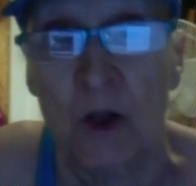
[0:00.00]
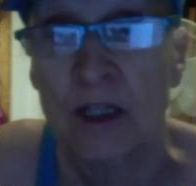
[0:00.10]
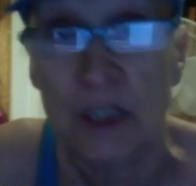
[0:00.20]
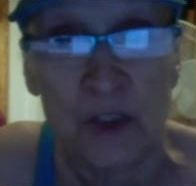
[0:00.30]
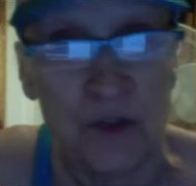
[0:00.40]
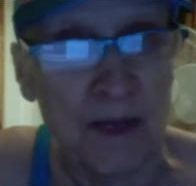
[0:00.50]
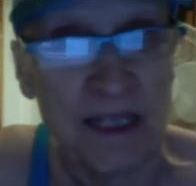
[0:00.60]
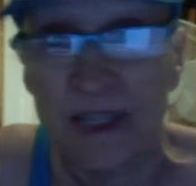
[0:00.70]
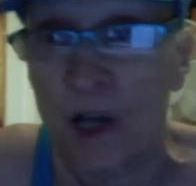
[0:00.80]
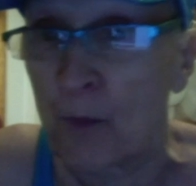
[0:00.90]
not just for
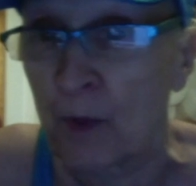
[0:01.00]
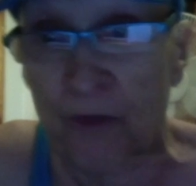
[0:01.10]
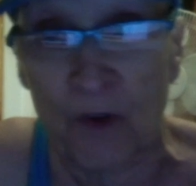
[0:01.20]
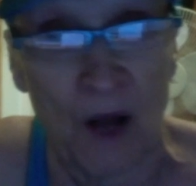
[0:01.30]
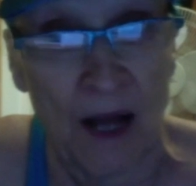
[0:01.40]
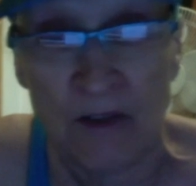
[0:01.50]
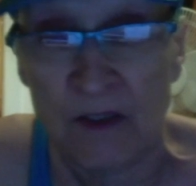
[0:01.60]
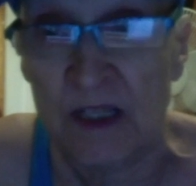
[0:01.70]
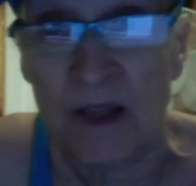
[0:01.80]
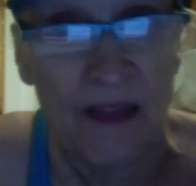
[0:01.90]
myself, but for
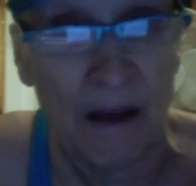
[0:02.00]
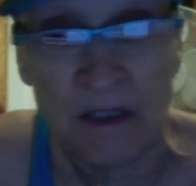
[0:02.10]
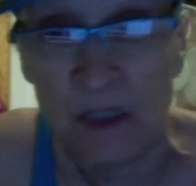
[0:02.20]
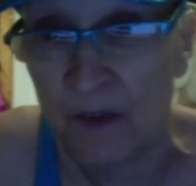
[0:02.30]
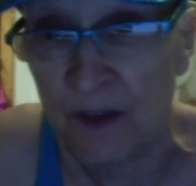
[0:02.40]
hundreds and thousands